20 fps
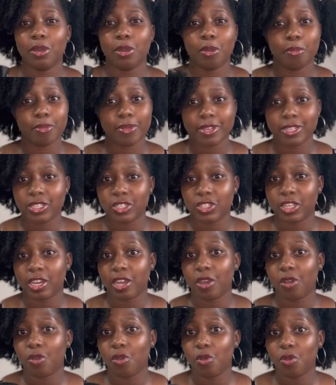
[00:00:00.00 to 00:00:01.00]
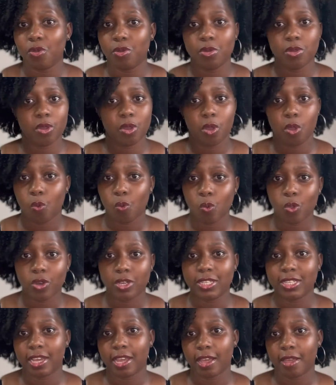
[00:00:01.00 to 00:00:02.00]
moisture or
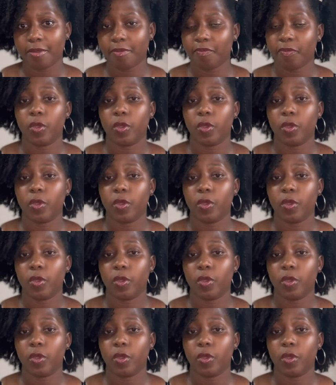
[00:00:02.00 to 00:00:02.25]
water